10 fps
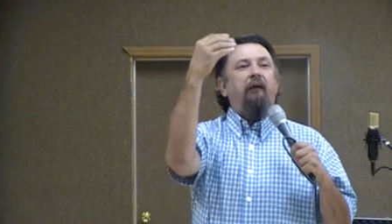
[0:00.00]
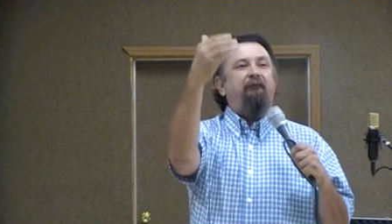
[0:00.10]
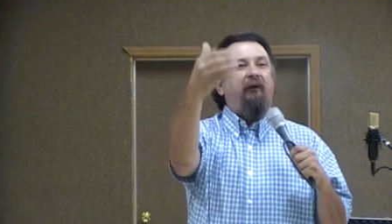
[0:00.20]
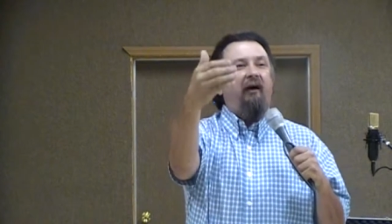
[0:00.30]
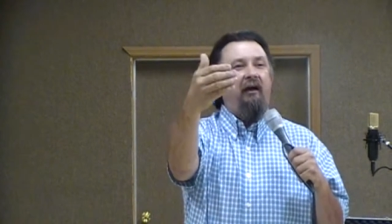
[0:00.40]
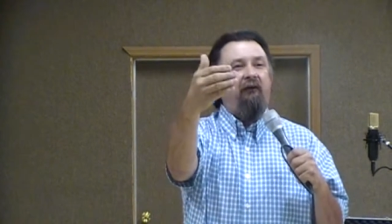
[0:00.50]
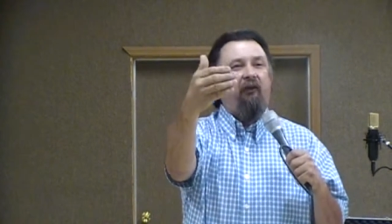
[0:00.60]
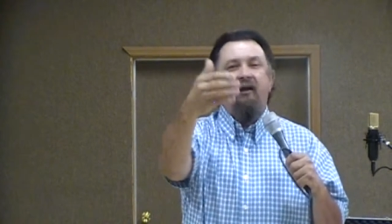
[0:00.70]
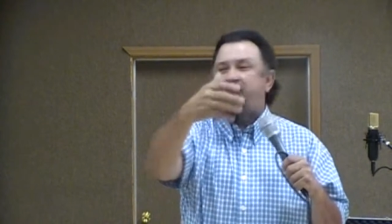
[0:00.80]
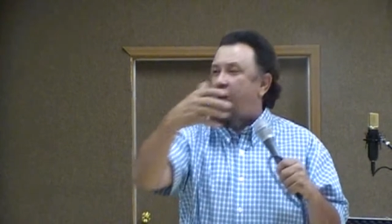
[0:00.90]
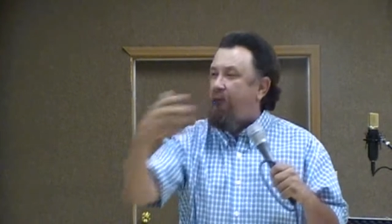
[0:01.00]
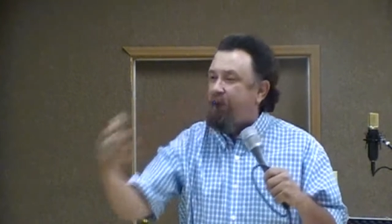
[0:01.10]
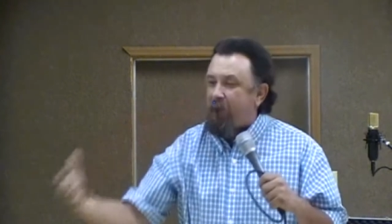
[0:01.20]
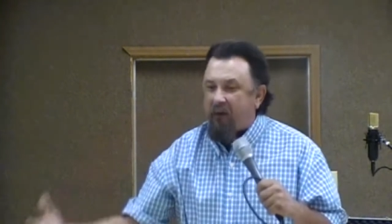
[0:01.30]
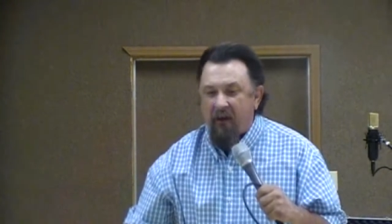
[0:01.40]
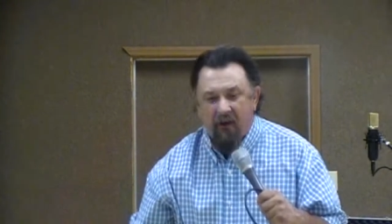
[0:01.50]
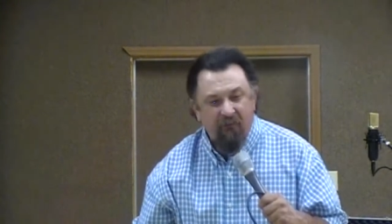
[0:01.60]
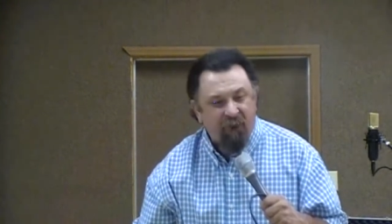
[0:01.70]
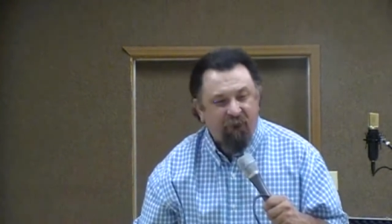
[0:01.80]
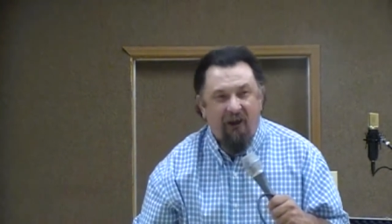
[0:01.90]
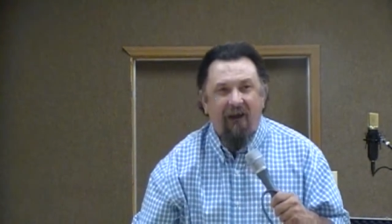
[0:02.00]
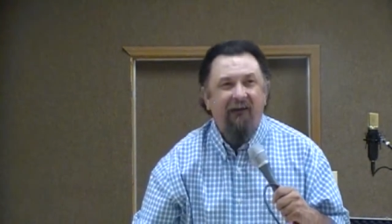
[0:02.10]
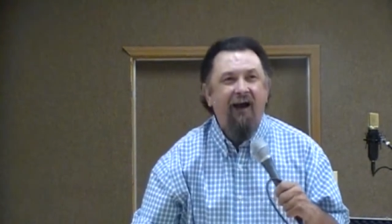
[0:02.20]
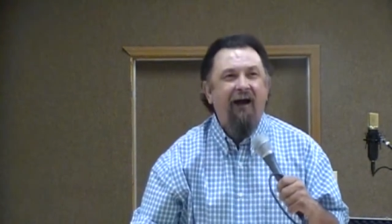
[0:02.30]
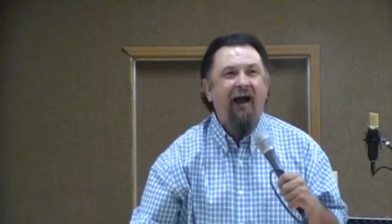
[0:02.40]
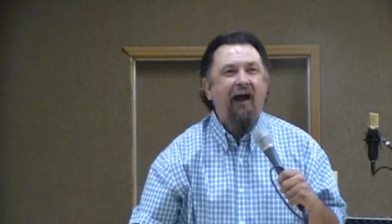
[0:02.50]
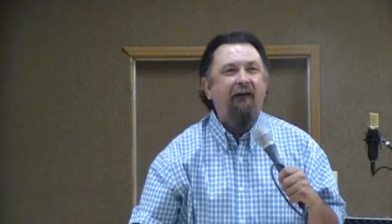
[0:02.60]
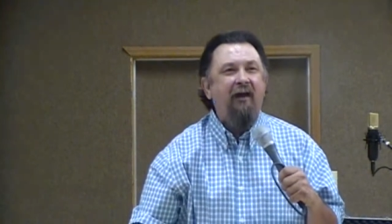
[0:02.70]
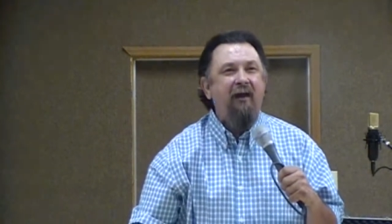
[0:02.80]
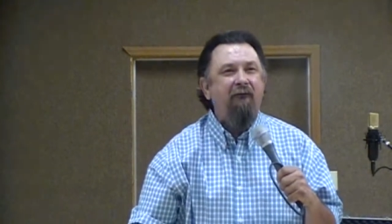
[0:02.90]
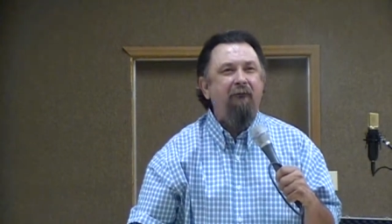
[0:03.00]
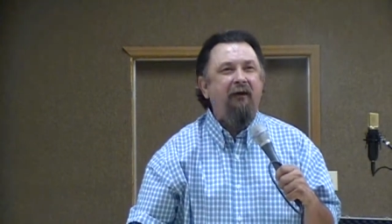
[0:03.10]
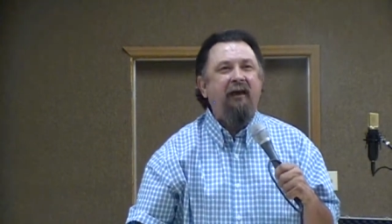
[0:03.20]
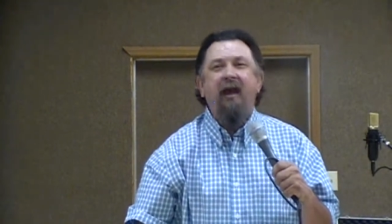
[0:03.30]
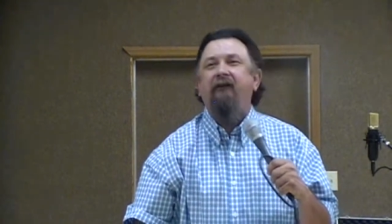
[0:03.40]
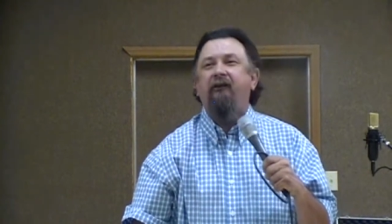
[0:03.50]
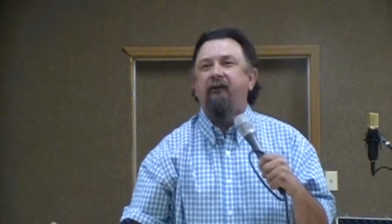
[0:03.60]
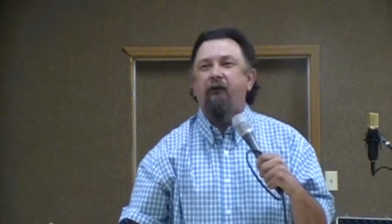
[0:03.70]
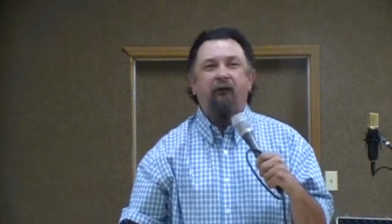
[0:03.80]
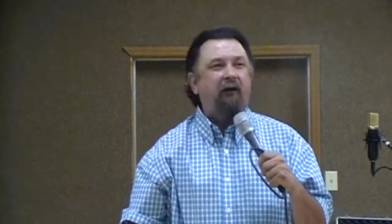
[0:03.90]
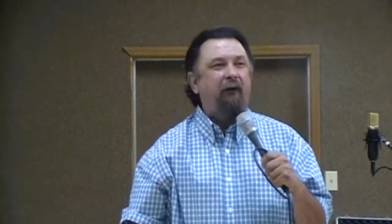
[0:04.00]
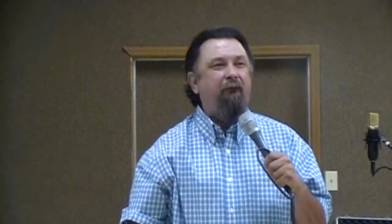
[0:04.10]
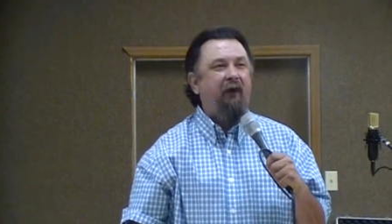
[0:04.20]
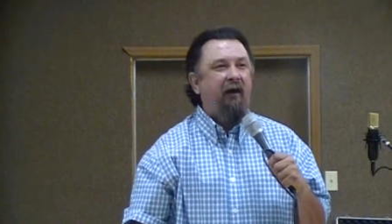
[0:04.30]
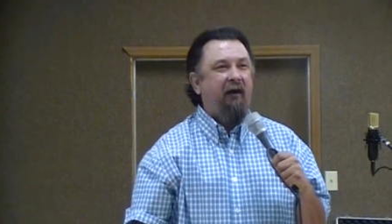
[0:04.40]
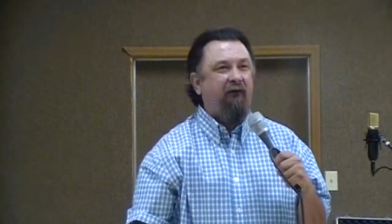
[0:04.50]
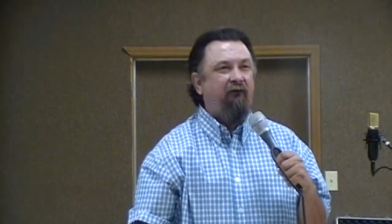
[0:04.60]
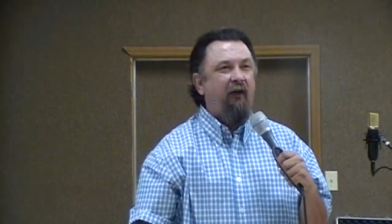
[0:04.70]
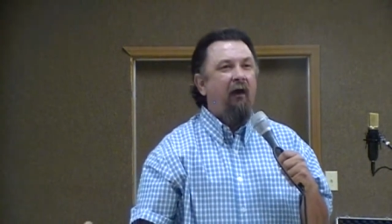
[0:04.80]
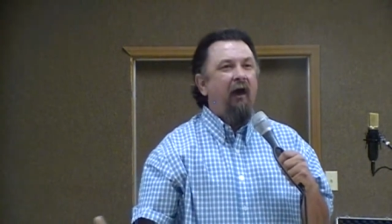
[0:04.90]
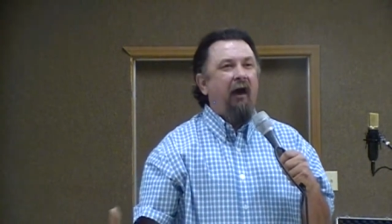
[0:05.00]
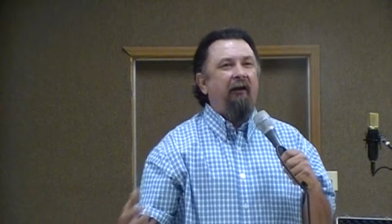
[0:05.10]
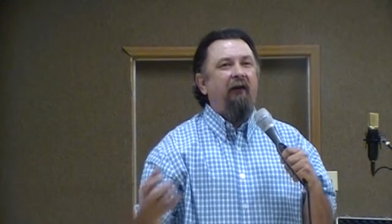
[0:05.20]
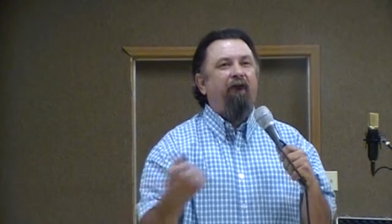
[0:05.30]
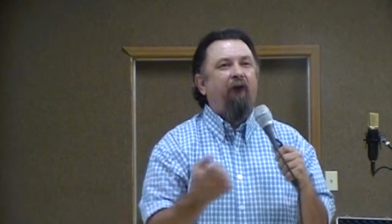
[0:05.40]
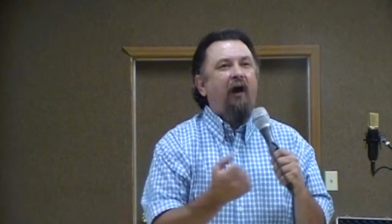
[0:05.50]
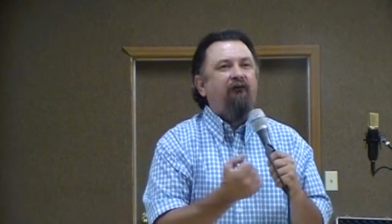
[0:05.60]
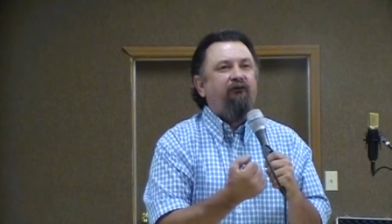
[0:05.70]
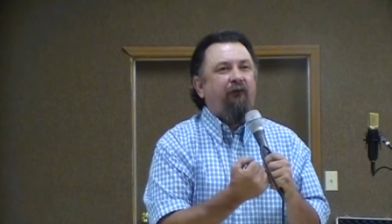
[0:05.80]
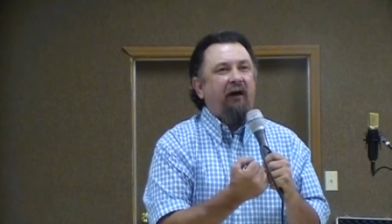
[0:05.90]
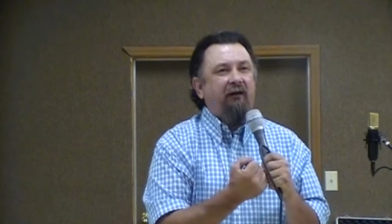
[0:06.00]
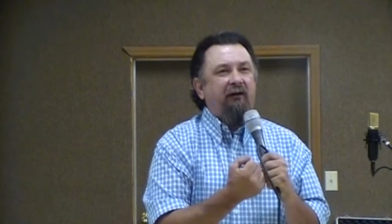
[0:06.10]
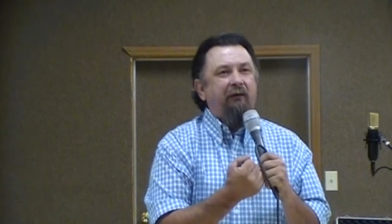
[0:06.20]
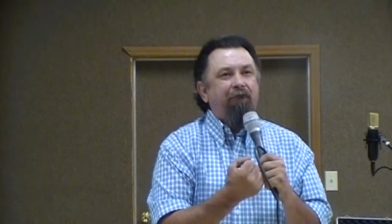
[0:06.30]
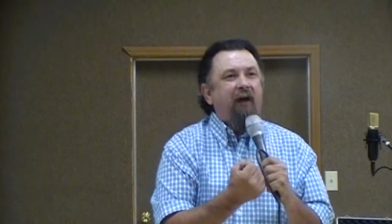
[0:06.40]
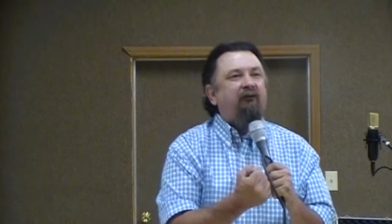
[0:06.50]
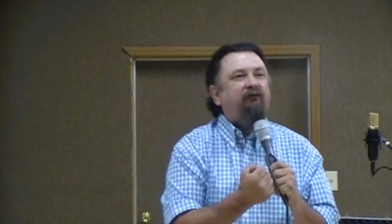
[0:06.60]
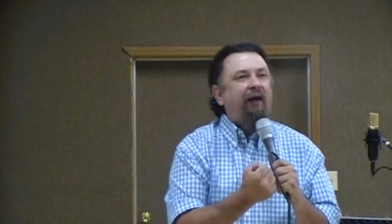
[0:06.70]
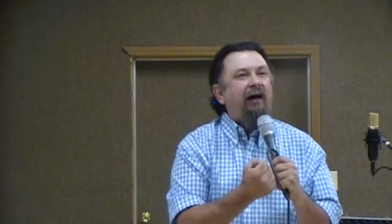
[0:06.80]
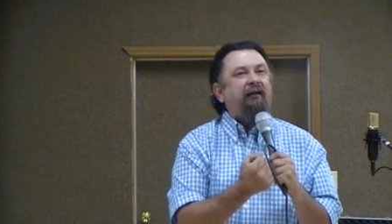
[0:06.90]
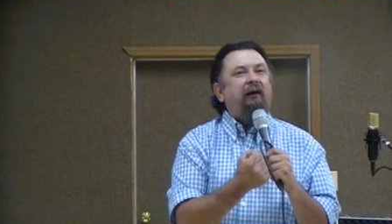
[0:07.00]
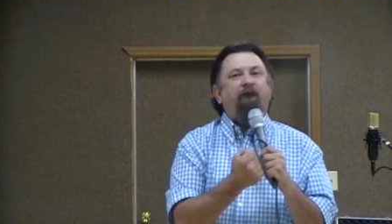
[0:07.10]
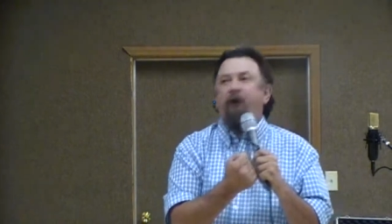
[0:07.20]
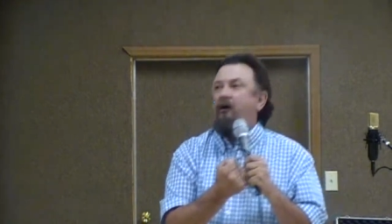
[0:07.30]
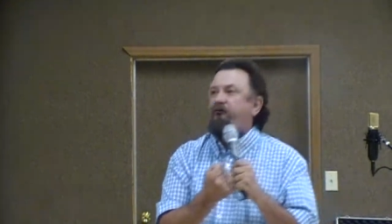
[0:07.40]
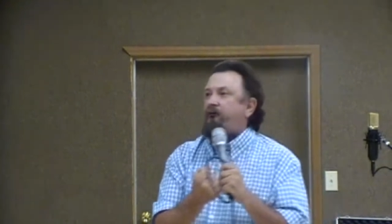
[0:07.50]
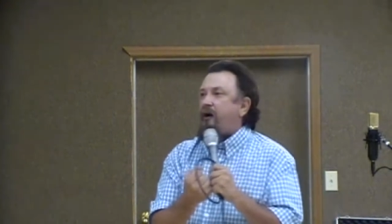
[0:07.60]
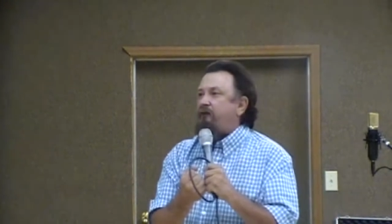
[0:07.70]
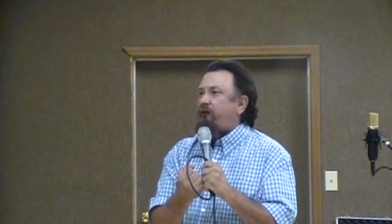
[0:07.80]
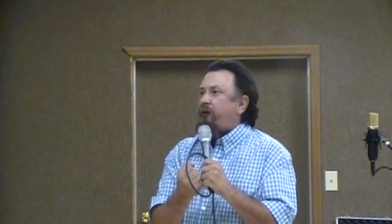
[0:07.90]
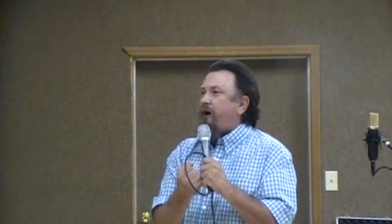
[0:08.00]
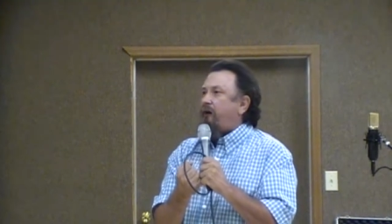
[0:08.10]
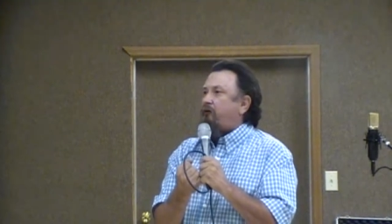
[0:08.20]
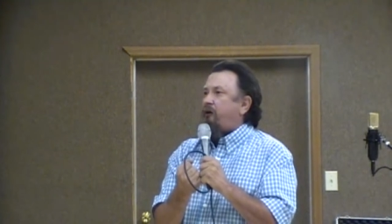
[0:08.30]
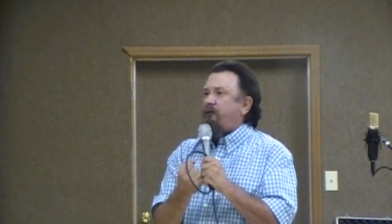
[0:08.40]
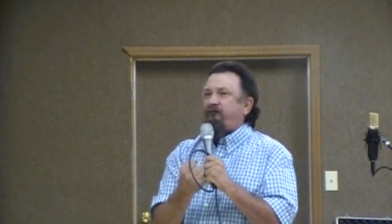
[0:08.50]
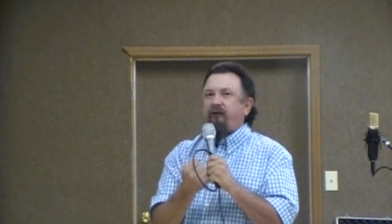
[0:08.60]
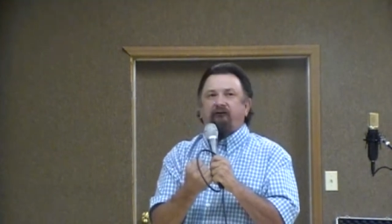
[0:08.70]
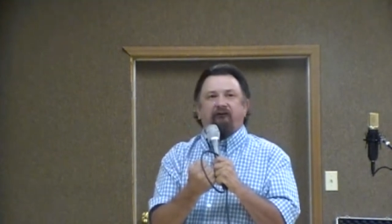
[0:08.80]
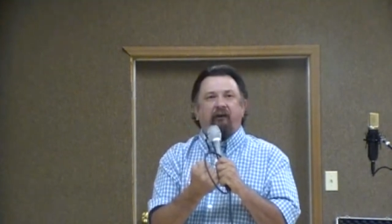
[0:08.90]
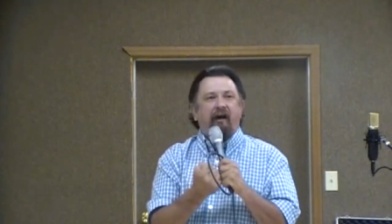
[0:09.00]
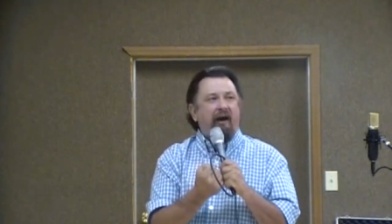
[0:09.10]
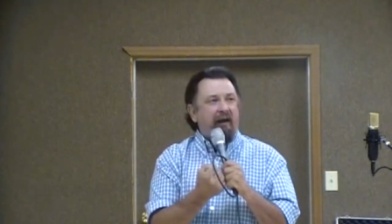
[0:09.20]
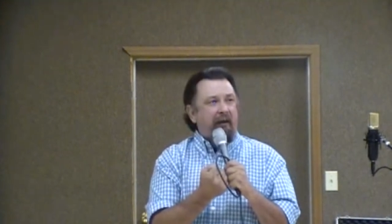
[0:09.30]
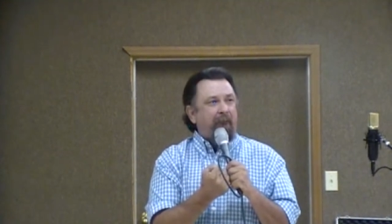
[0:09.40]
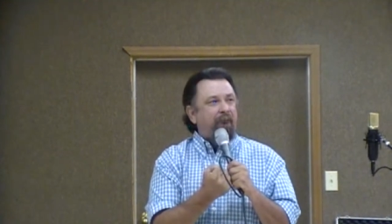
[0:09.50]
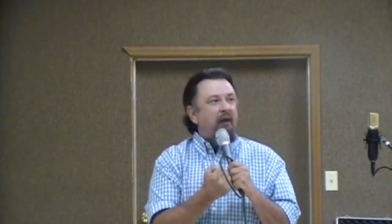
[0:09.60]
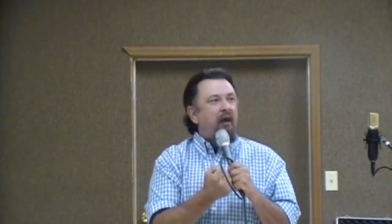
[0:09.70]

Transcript: good things, he couldn't begin to find out how to even begin to do the good things. And it frustrated him, much like it frustrates a lot of Christians today.